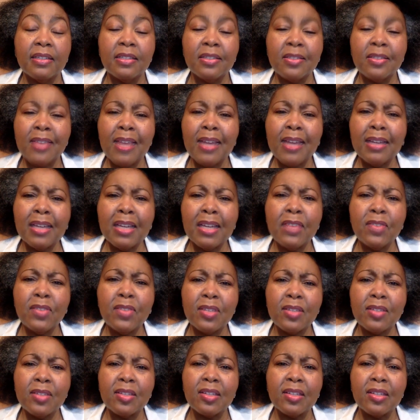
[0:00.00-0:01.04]
So that
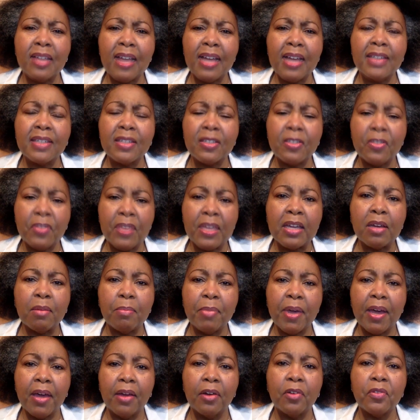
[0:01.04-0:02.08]
gives us a lot to
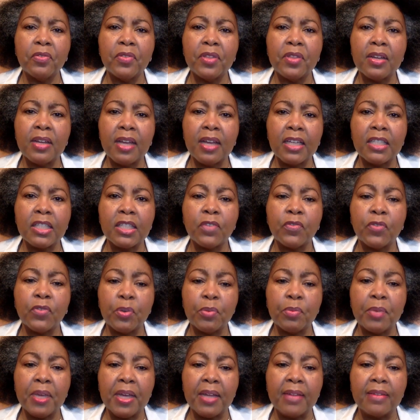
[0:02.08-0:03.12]
think about over the next
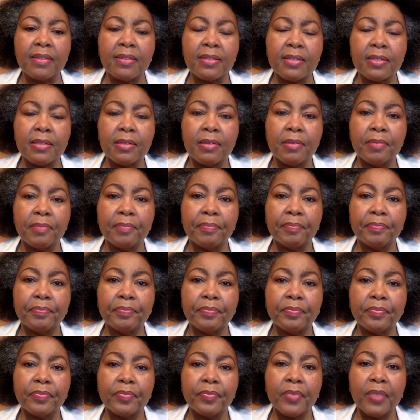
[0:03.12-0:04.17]
few months.
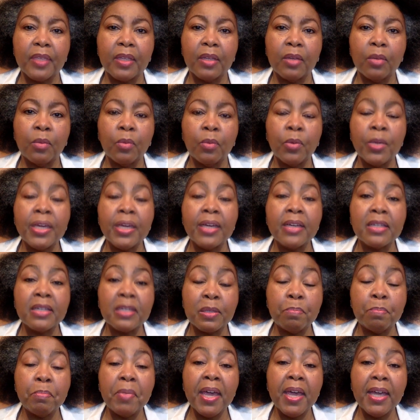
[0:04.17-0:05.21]
We
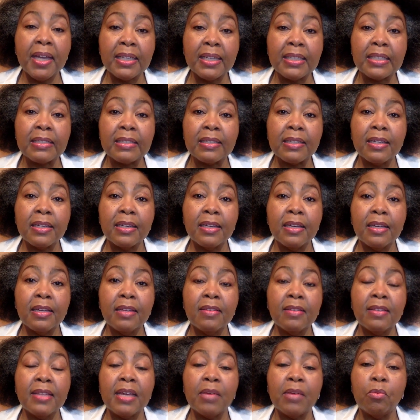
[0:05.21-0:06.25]
expect
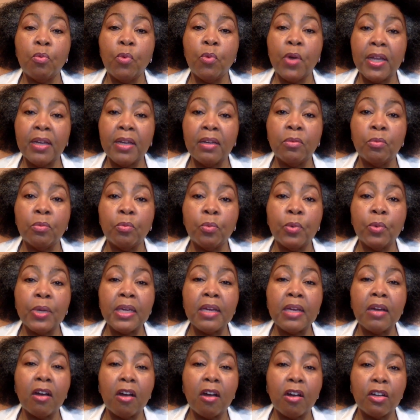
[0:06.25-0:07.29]
that when
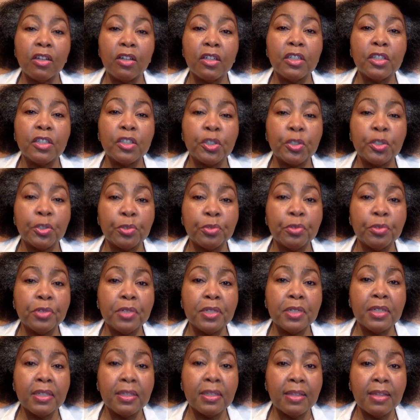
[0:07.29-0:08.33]
we are
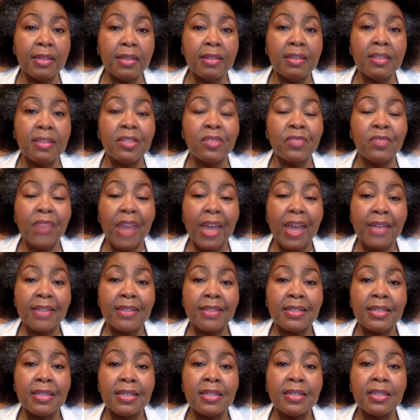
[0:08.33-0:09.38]
assured that this
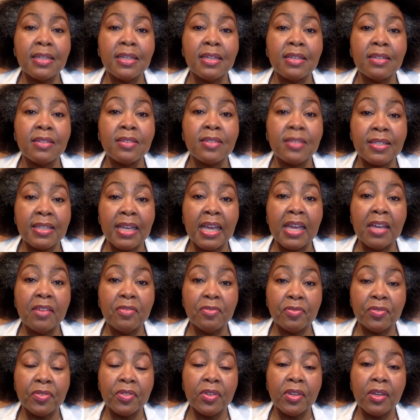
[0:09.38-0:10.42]
vaccine is
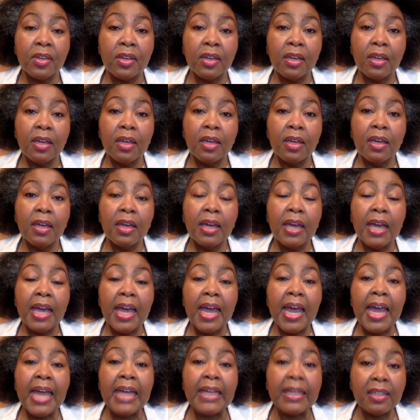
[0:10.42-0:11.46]
safe
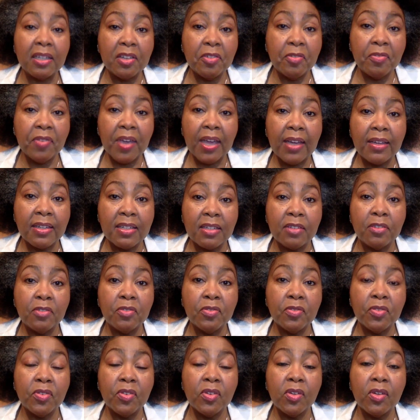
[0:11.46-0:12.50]
and
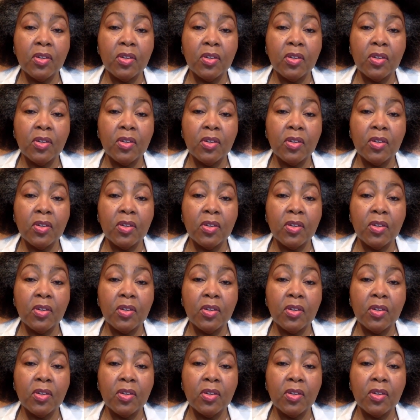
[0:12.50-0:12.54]
effective,